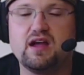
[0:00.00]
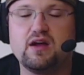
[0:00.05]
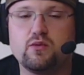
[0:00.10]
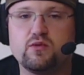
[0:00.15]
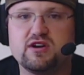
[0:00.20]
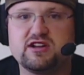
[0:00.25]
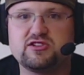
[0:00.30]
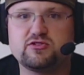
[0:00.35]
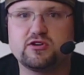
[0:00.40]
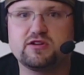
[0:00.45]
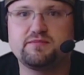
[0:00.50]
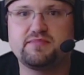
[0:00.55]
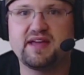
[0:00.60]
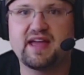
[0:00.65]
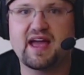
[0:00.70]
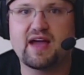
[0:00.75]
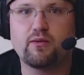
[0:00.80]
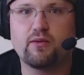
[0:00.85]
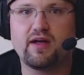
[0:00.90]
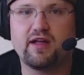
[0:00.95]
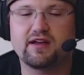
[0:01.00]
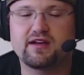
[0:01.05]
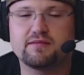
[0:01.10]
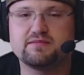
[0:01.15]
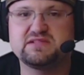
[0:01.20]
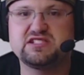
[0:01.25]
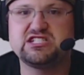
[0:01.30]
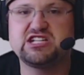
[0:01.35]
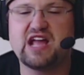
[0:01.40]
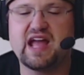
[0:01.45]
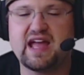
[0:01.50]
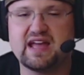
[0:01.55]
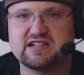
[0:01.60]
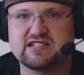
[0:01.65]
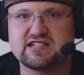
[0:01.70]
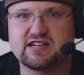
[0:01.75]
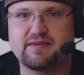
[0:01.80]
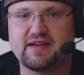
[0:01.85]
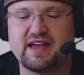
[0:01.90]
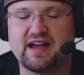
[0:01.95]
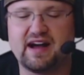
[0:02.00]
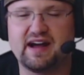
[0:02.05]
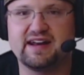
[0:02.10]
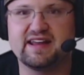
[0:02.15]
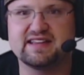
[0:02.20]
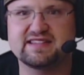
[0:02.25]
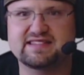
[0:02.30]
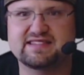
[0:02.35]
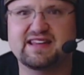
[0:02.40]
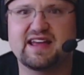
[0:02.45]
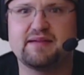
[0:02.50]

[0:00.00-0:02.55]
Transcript: Which would be a welcome change, to be honest.